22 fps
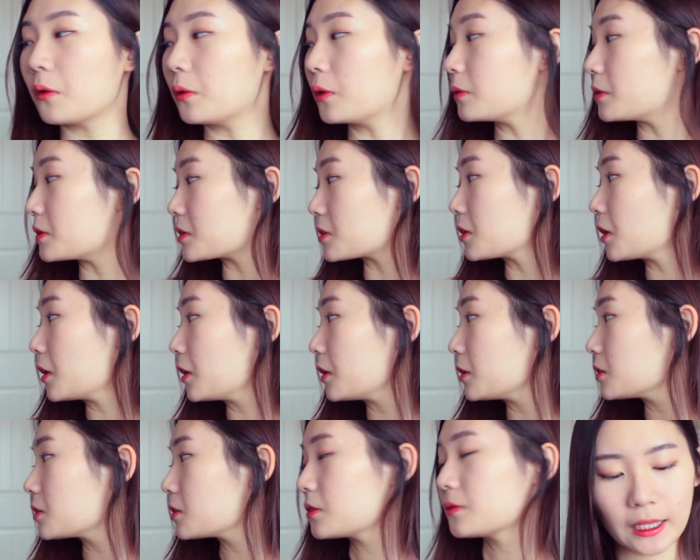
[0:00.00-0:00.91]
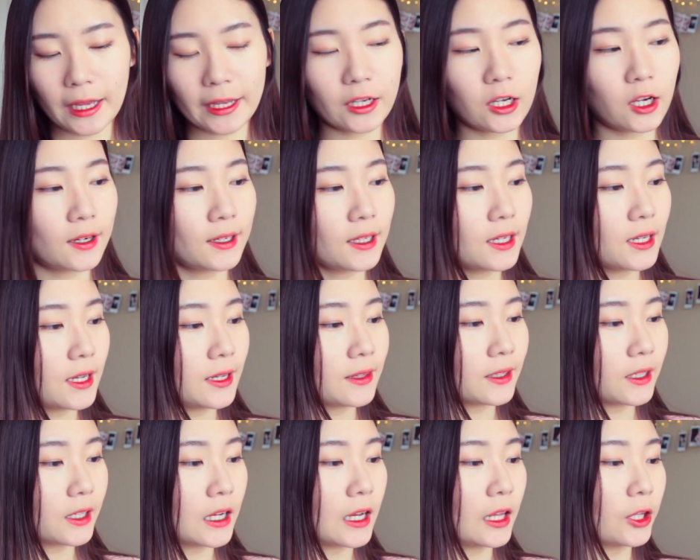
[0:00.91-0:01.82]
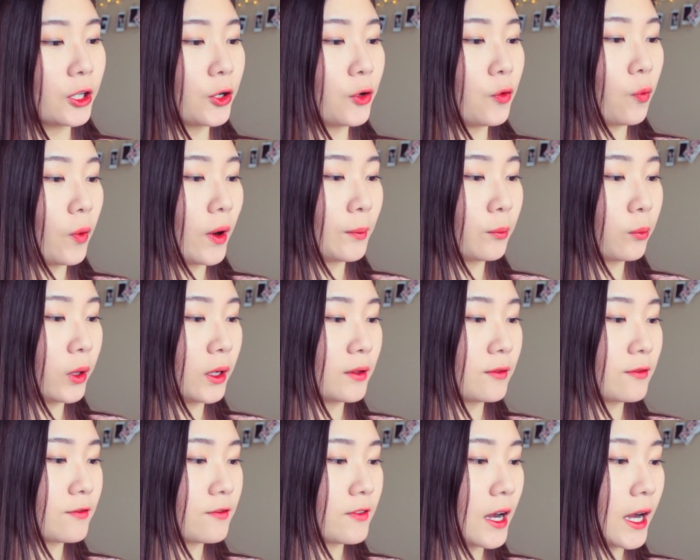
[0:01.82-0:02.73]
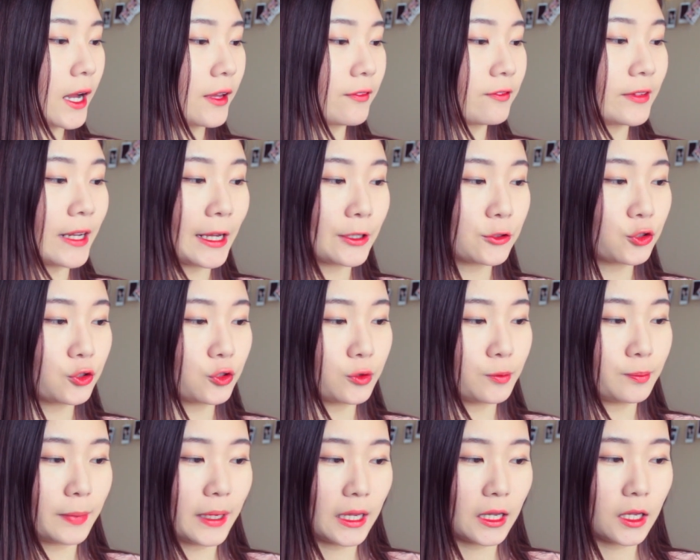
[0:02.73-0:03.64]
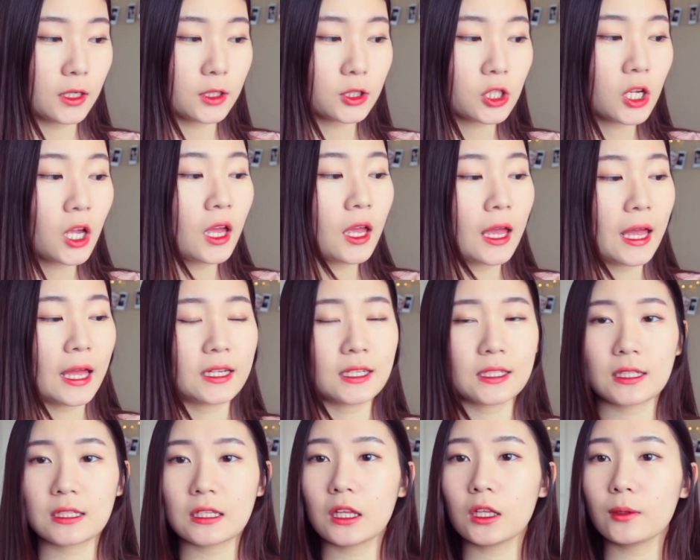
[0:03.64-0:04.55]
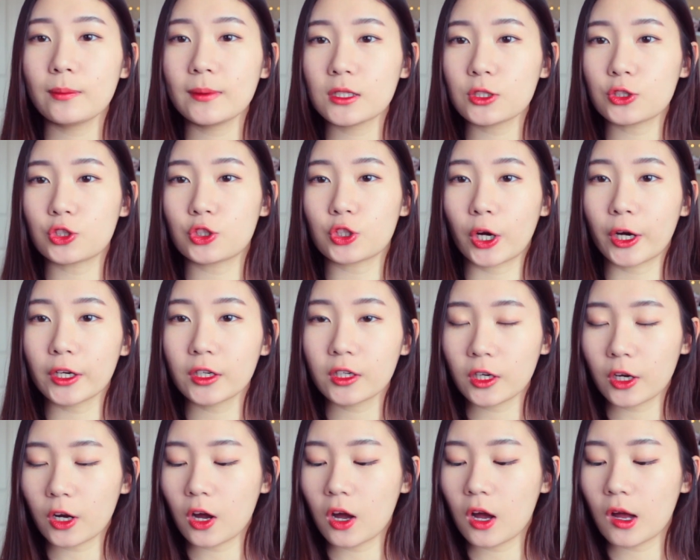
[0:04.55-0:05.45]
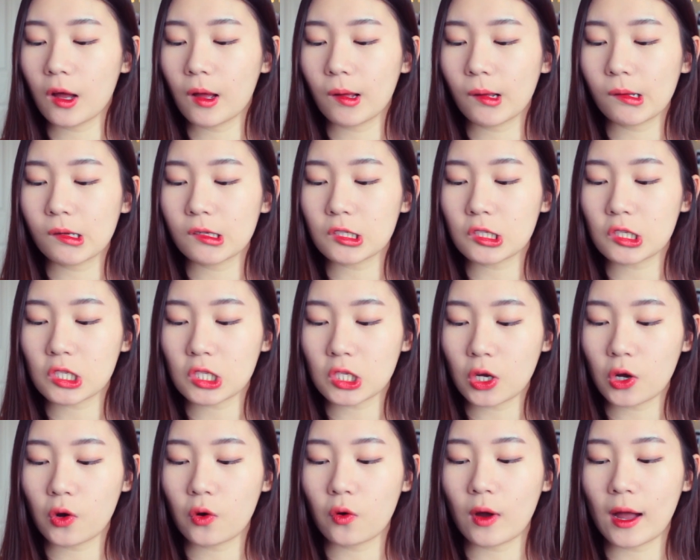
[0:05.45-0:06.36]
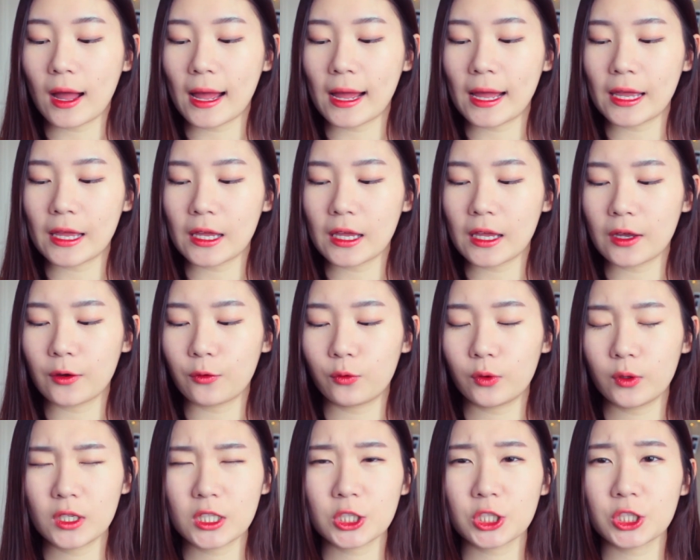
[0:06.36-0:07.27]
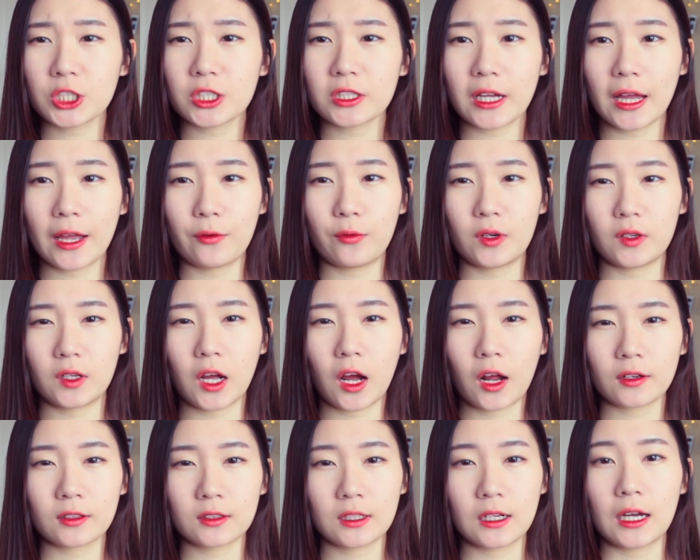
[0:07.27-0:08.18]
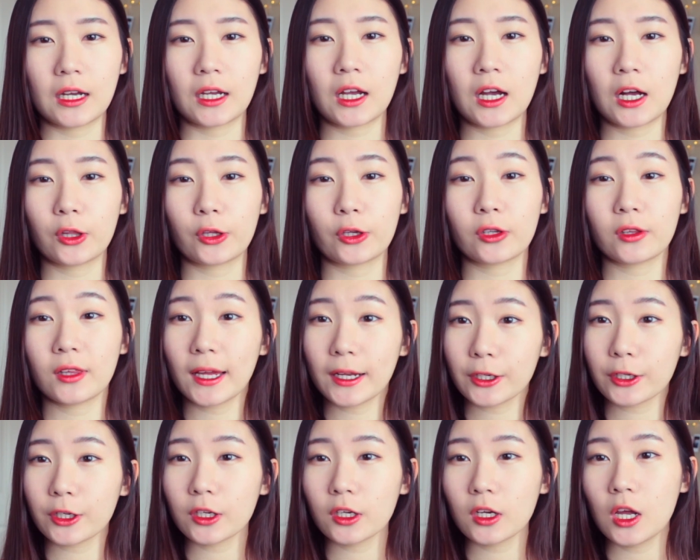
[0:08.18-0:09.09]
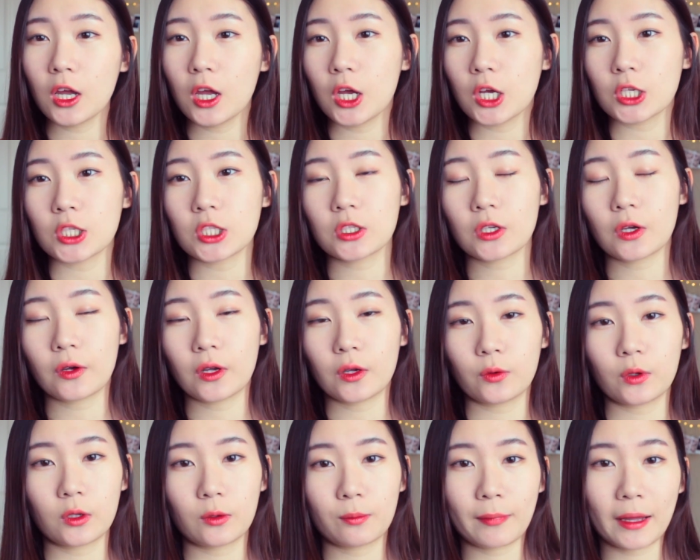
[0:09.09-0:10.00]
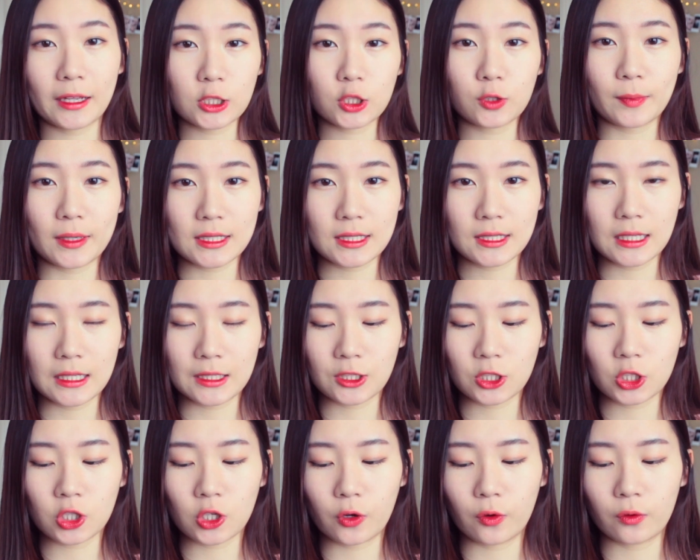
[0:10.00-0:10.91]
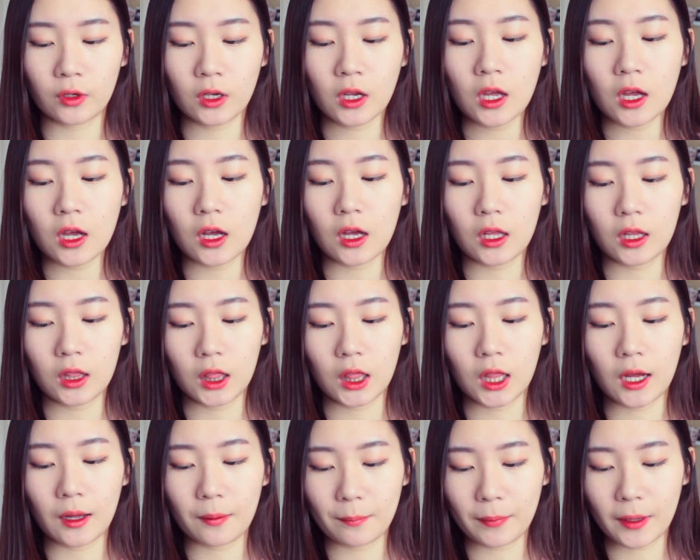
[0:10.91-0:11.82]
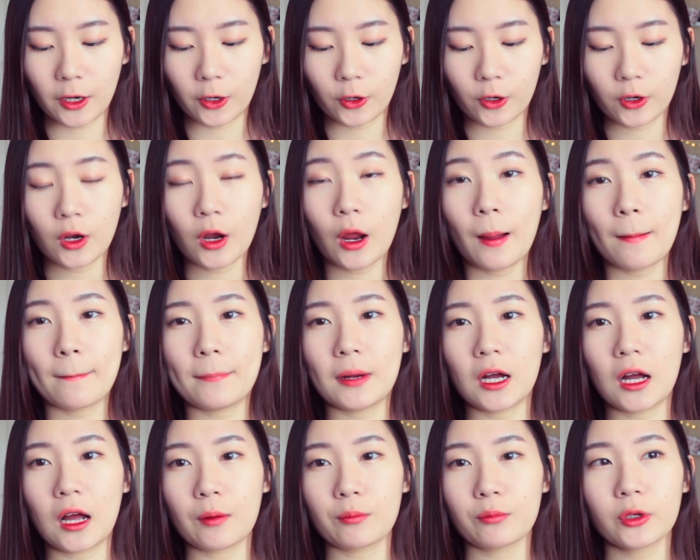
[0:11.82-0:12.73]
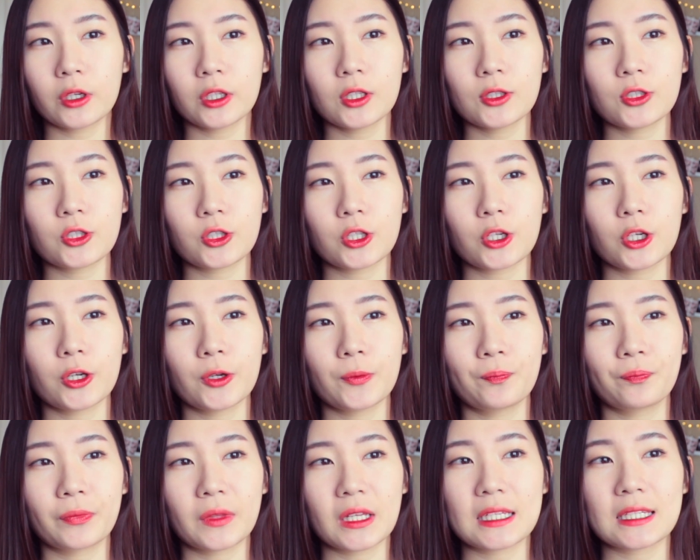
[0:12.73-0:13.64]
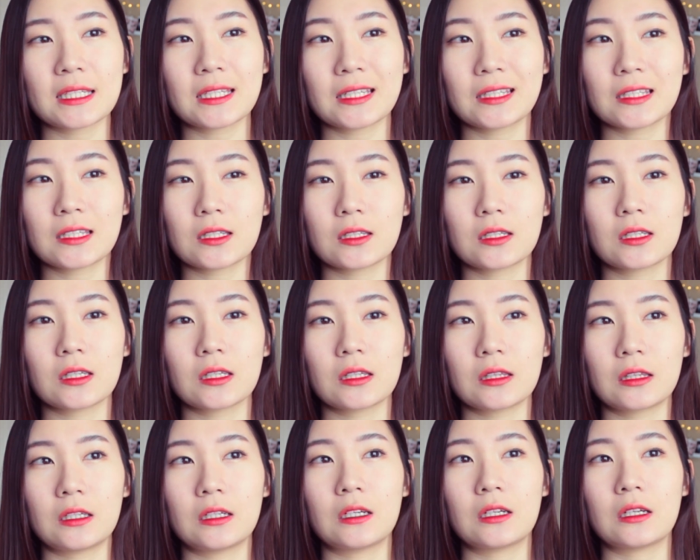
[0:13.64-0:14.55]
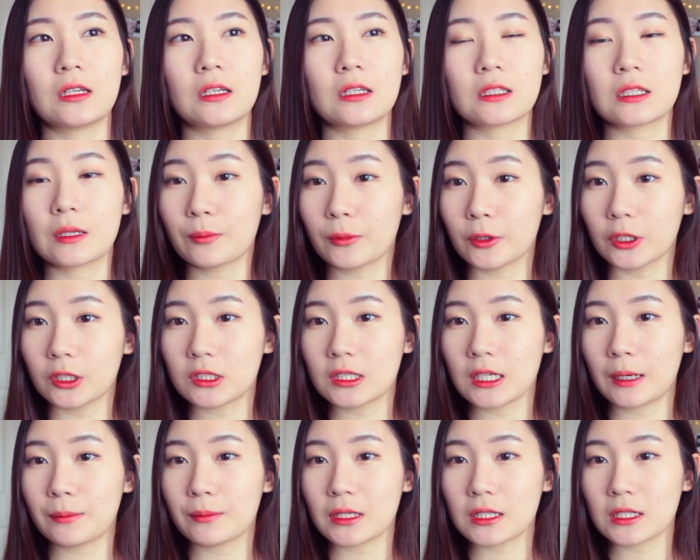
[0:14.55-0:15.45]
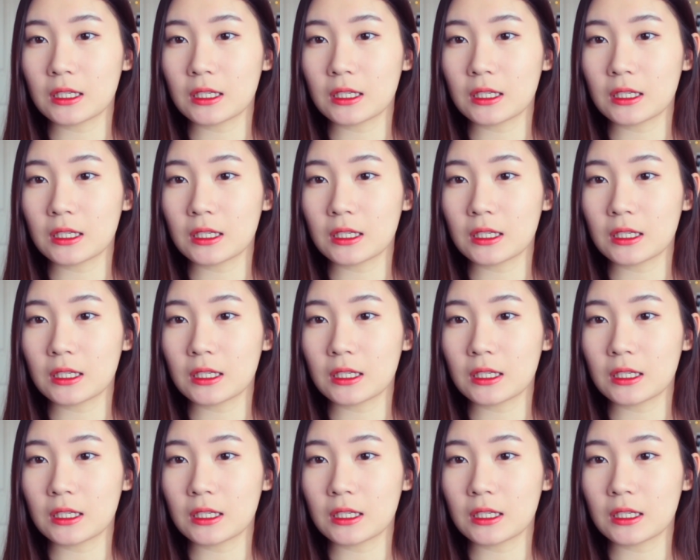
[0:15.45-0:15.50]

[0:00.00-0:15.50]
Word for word: What was that? I got it in the color one point five Natural Beige, and it's a little bit dark, so I wished I would have gotten a color lighter so it would have matched my skin tone a lot better. But I'm pretty sure since the summertime